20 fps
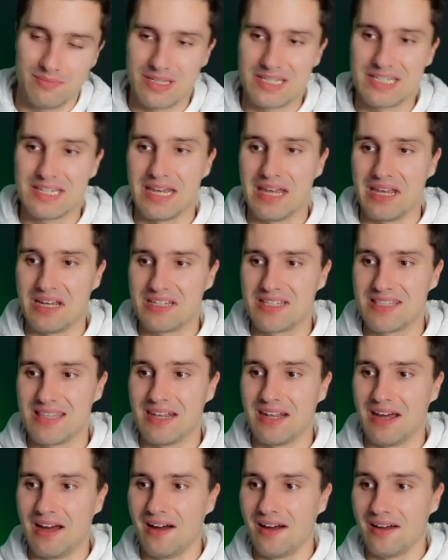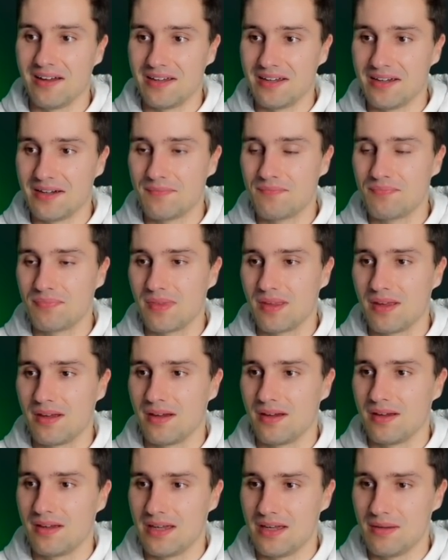mistakes that I
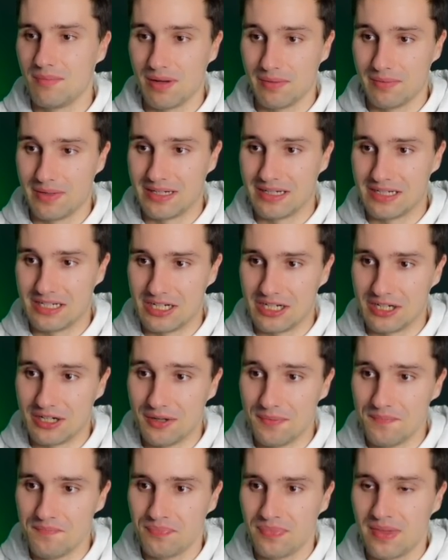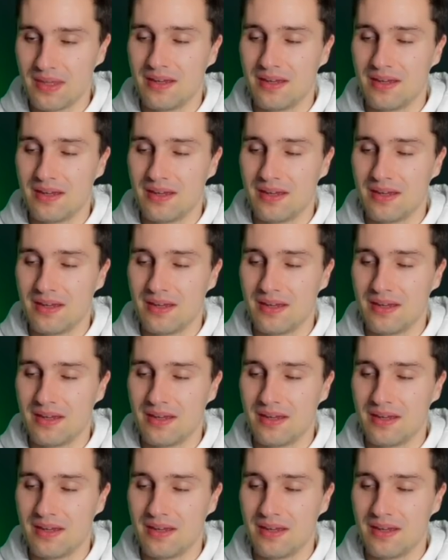implemented here.